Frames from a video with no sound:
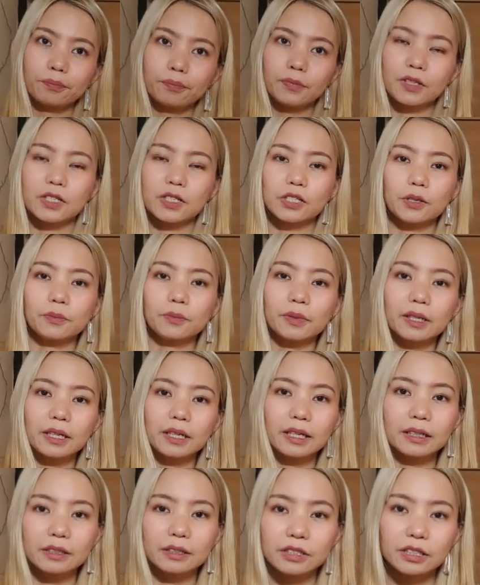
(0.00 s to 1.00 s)
some
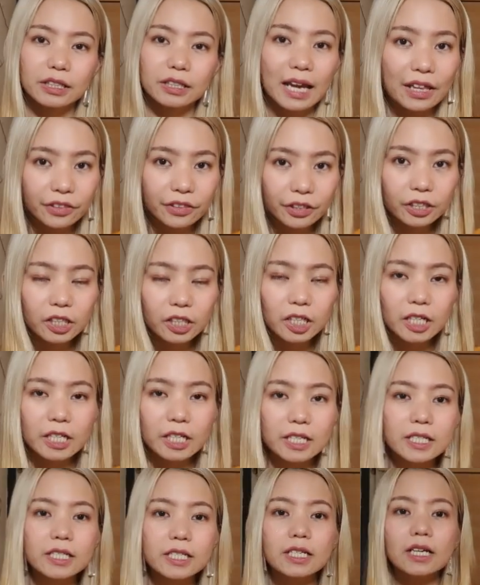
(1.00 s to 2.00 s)

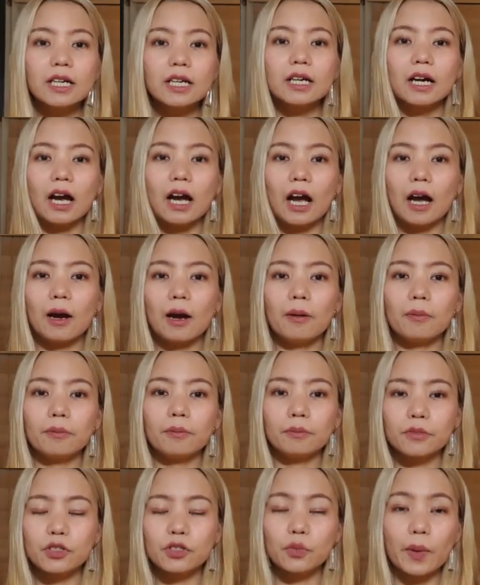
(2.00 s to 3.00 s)
catheters,
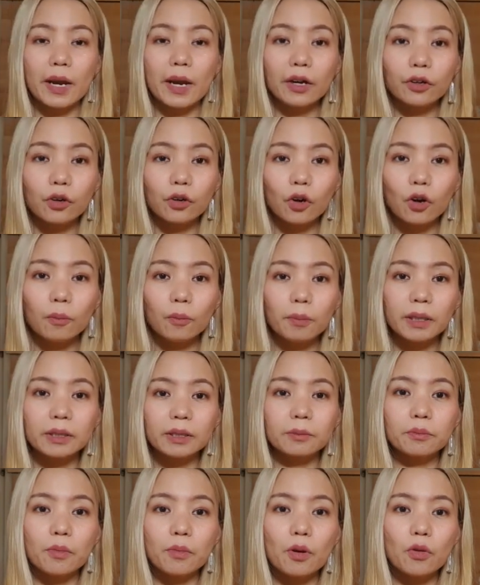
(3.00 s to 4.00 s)
suero, but
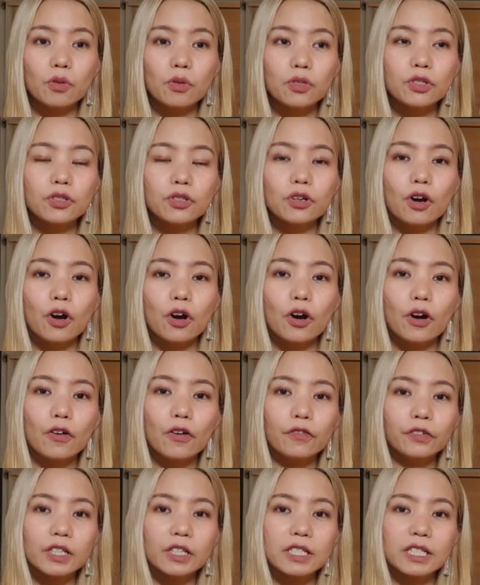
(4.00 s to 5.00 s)
most of
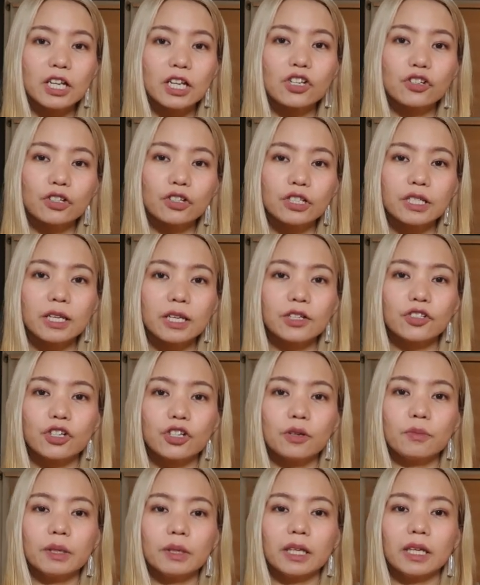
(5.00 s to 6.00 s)
the stations in
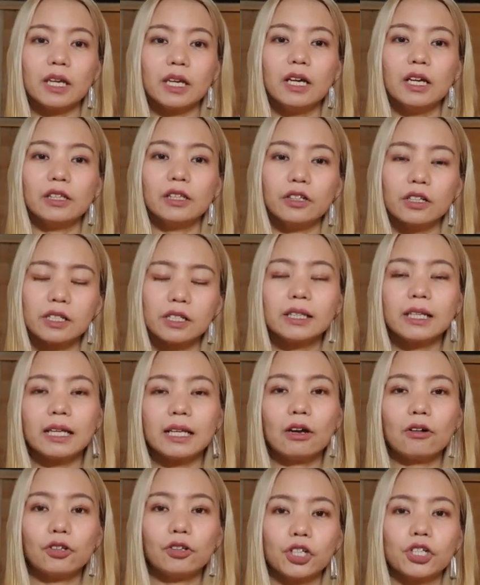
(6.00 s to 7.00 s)
Germany doesn't
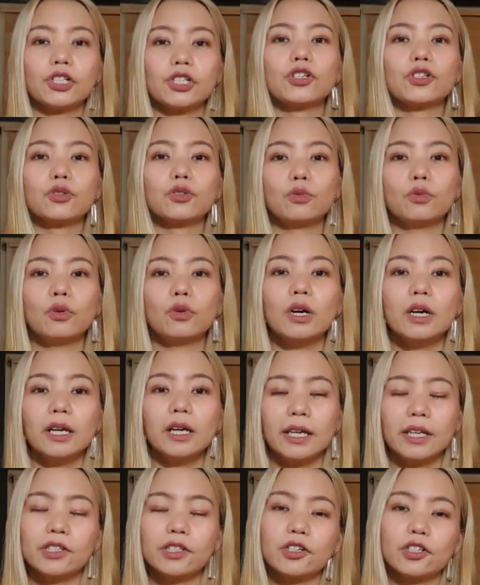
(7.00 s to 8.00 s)
allow nurses to
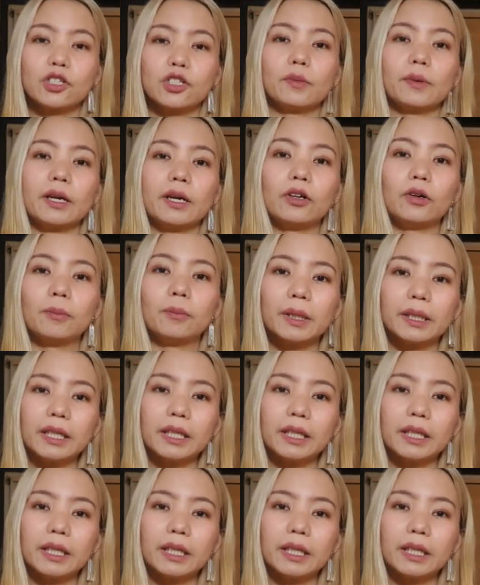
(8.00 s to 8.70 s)
insert suero. But